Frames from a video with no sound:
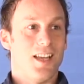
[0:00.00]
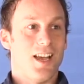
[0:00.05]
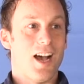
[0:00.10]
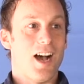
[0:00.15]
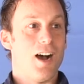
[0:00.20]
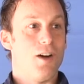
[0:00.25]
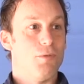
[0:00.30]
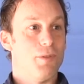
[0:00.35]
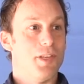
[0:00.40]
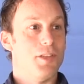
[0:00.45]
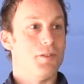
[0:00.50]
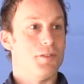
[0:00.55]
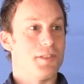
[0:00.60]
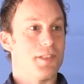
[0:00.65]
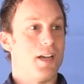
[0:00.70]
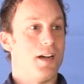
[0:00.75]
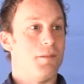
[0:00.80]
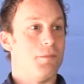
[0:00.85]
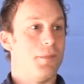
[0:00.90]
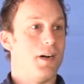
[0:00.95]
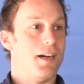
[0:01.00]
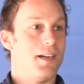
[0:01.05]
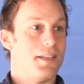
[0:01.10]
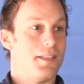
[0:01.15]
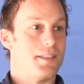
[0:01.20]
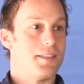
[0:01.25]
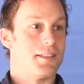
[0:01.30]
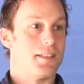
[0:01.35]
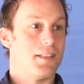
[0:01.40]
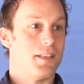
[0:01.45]
how we use our
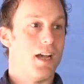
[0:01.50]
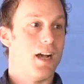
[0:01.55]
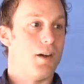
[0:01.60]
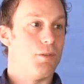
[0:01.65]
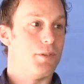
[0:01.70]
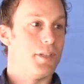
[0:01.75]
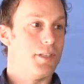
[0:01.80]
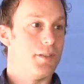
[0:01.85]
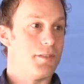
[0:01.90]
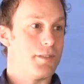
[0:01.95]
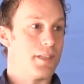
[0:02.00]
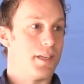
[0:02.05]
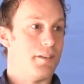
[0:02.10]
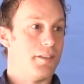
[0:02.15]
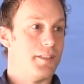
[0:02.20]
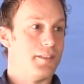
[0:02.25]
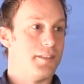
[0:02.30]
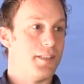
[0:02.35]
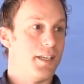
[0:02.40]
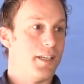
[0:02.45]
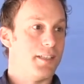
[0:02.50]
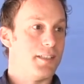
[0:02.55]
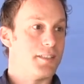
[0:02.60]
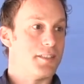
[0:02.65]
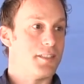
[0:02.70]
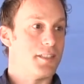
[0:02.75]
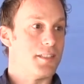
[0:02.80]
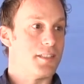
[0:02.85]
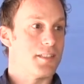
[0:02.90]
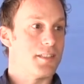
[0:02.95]
minds and how we use our
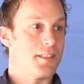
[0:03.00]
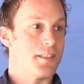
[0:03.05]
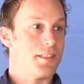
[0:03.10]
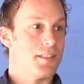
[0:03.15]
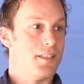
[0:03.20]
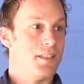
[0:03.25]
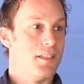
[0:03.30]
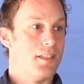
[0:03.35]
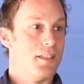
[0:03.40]
intelligence.